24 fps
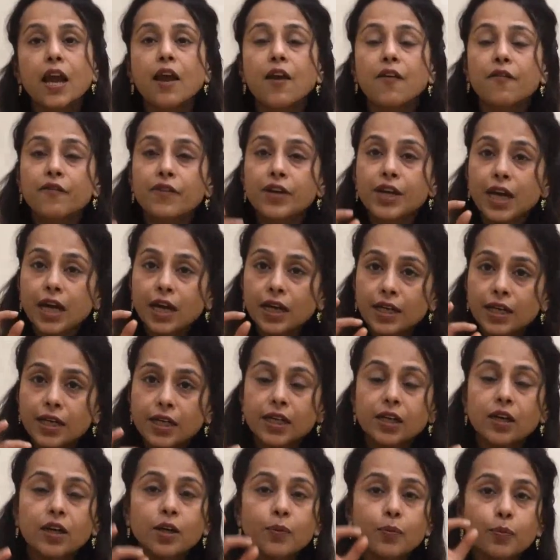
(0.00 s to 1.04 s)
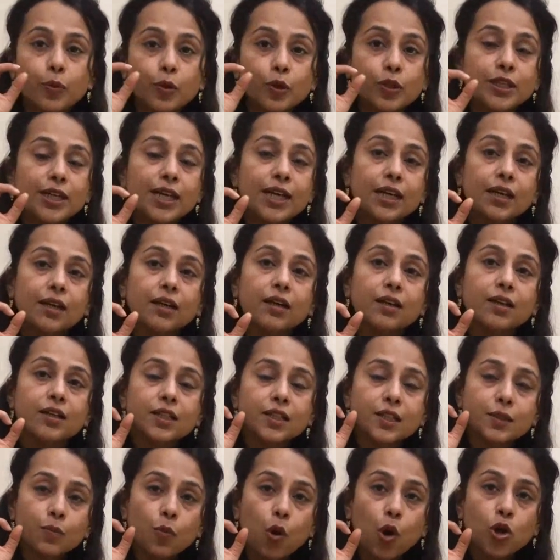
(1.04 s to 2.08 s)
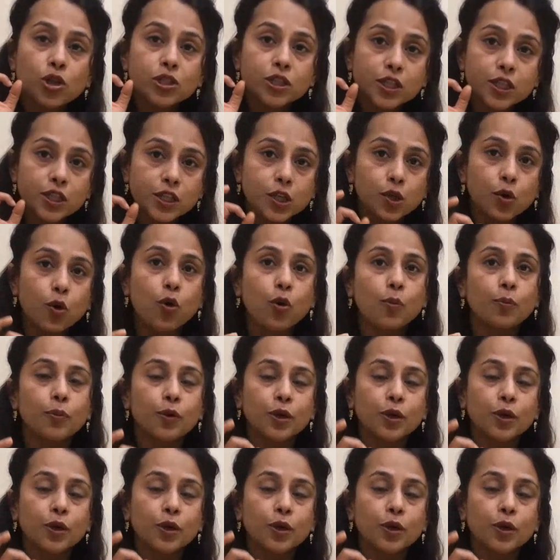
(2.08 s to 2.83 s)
we are here putting a small scope,